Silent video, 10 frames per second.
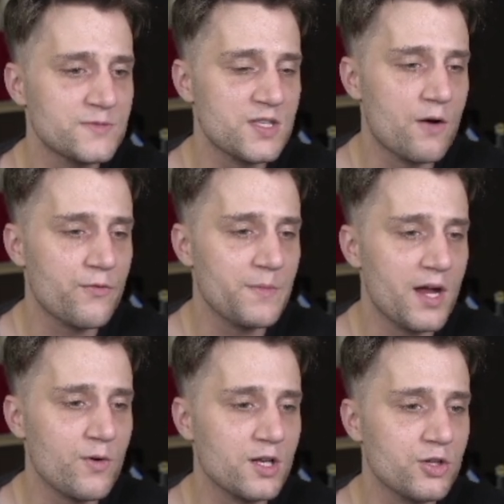So from
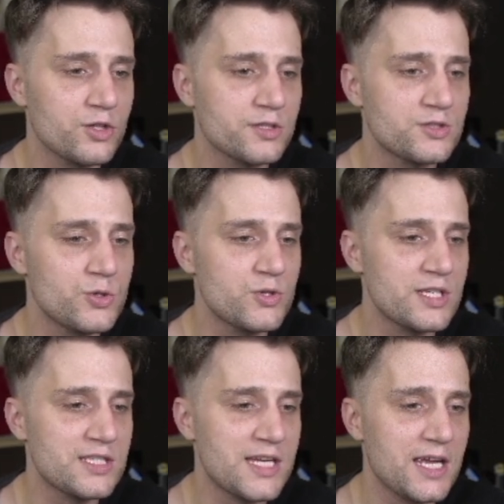there, we're gonna go to
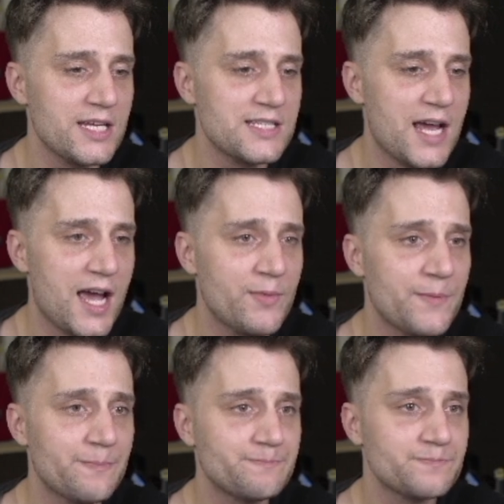the staking tab,